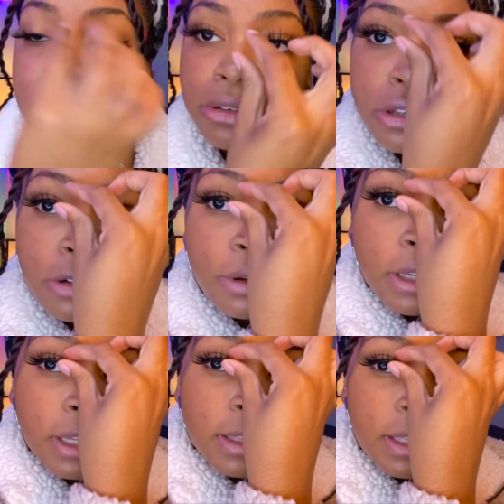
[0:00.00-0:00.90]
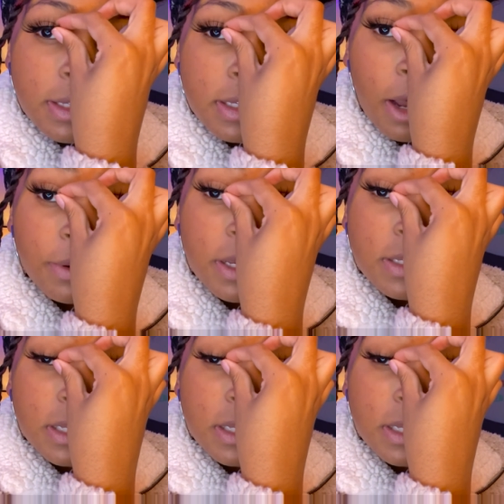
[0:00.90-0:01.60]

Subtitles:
and do it. This is how easy.